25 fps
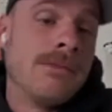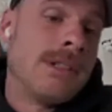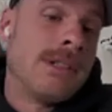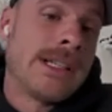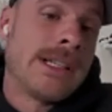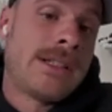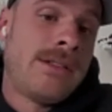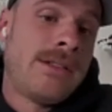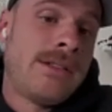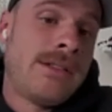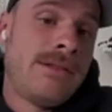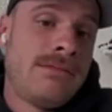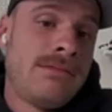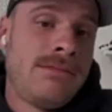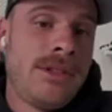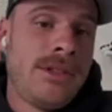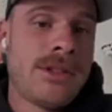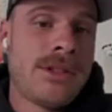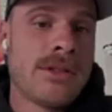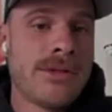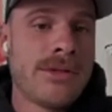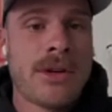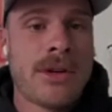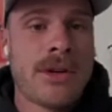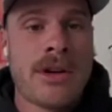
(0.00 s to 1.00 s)
Like,
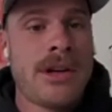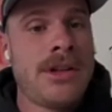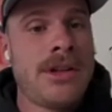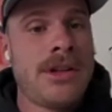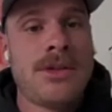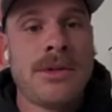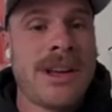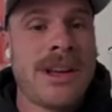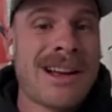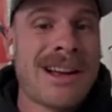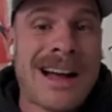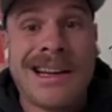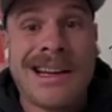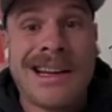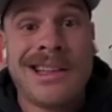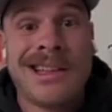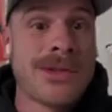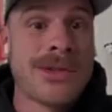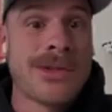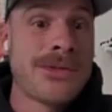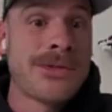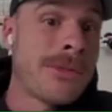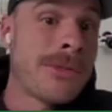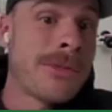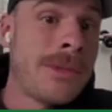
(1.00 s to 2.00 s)
you're already doing kind of
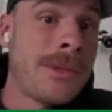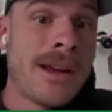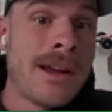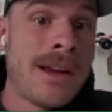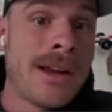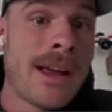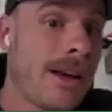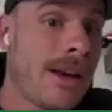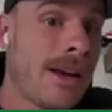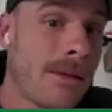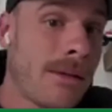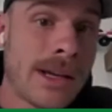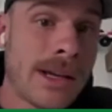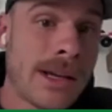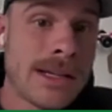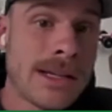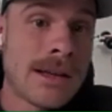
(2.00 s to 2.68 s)
social media anyway.